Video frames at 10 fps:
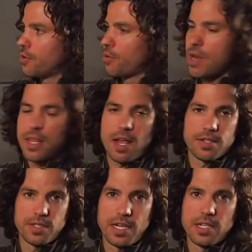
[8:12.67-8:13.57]

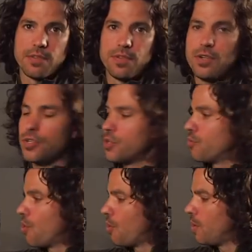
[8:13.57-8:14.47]
3008
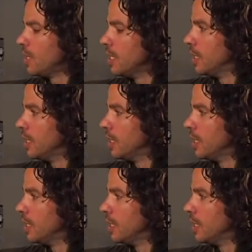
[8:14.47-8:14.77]
diffusion roll.